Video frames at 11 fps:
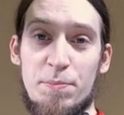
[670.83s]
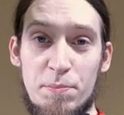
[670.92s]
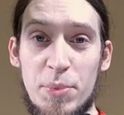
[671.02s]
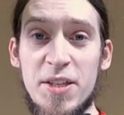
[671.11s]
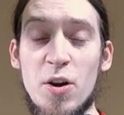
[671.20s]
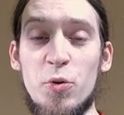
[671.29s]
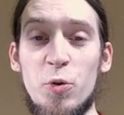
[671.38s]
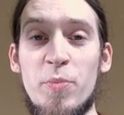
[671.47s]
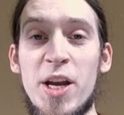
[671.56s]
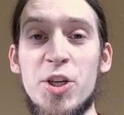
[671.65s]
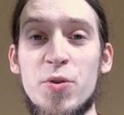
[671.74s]
please go to
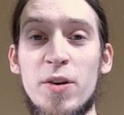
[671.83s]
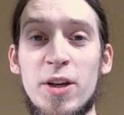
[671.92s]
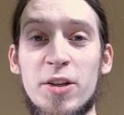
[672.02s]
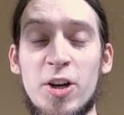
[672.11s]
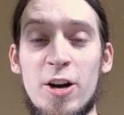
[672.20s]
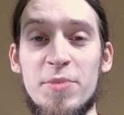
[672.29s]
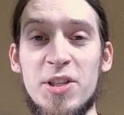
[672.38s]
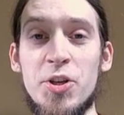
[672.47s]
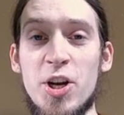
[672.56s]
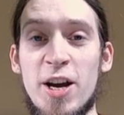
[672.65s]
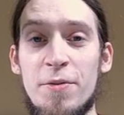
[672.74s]

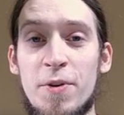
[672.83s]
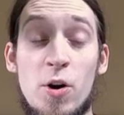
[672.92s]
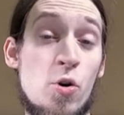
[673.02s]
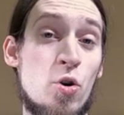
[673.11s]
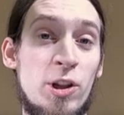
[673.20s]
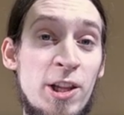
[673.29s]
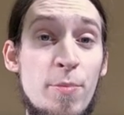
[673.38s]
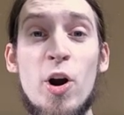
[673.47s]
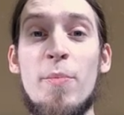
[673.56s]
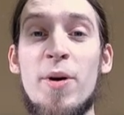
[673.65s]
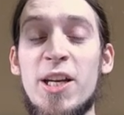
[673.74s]
patreon.com/anfa or
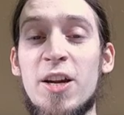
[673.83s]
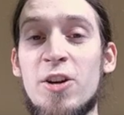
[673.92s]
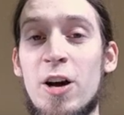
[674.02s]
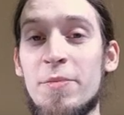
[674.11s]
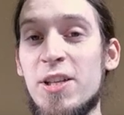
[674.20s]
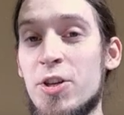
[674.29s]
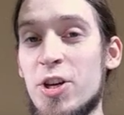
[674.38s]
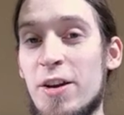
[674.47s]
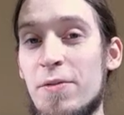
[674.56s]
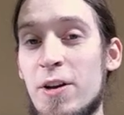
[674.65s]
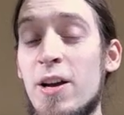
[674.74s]

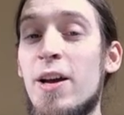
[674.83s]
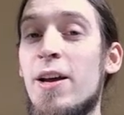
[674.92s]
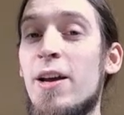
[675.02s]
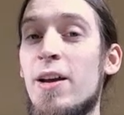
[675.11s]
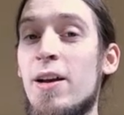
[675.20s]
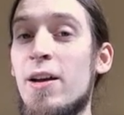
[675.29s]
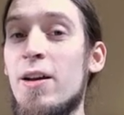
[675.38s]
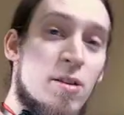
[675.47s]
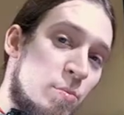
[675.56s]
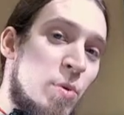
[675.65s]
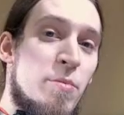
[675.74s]
liberapay.com/anfa
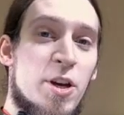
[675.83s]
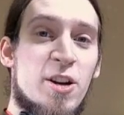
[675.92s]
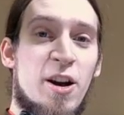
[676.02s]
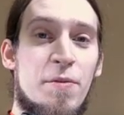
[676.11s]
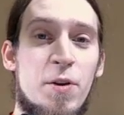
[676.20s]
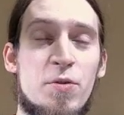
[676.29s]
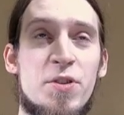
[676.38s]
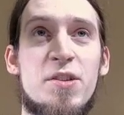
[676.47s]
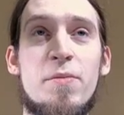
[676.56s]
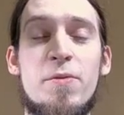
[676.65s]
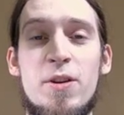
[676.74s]
and buy me a coffee or
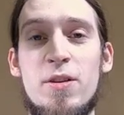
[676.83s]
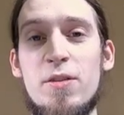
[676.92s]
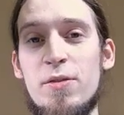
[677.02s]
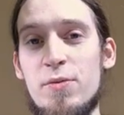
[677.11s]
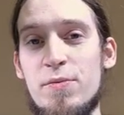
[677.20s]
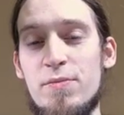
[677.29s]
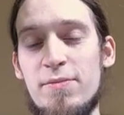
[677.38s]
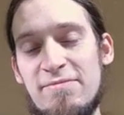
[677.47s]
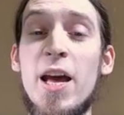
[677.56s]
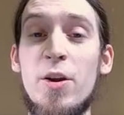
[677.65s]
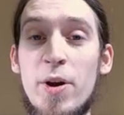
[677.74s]
something. I don't know.
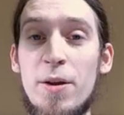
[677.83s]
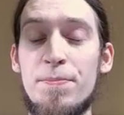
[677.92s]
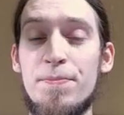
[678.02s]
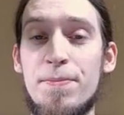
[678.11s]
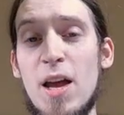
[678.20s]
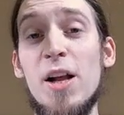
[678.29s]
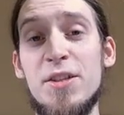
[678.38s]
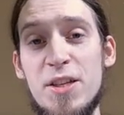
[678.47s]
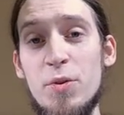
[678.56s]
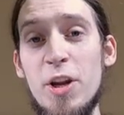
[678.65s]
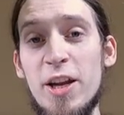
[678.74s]
Anyway, I'll
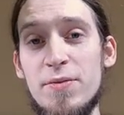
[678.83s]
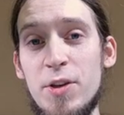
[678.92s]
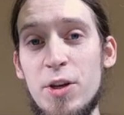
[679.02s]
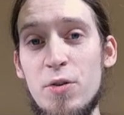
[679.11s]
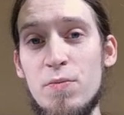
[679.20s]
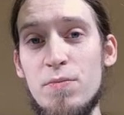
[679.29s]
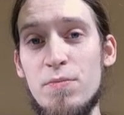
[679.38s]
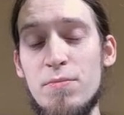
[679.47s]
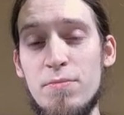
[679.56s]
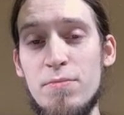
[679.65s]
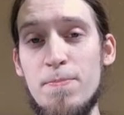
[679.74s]
see you in the next video.
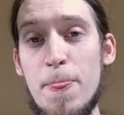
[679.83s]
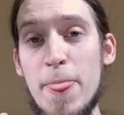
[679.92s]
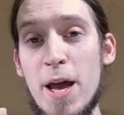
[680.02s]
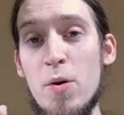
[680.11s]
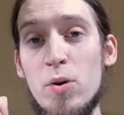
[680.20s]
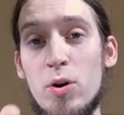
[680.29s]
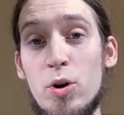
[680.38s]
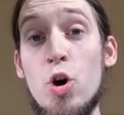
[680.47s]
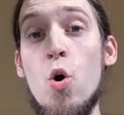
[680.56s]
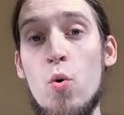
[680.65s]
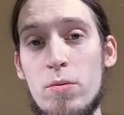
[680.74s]
Now
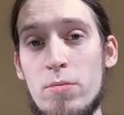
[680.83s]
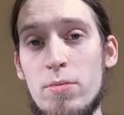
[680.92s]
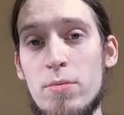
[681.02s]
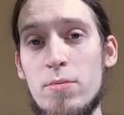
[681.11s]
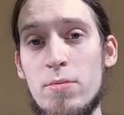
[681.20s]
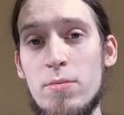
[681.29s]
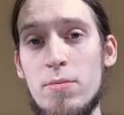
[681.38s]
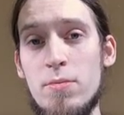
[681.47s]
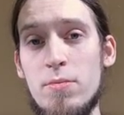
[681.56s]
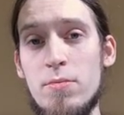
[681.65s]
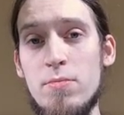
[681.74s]
go
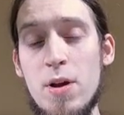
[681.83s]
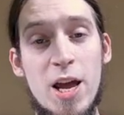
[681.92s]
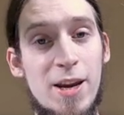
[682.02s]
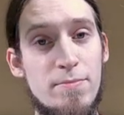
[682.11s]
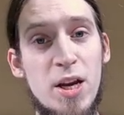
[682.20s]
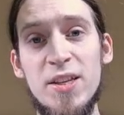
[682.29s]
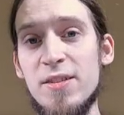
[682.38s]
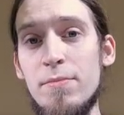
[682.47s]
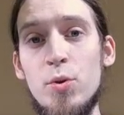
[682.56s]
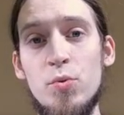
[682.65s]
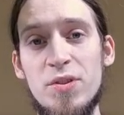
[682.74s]
and make
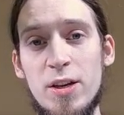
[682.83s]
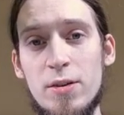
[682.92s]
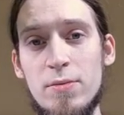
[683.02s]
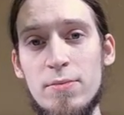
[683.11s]
some music.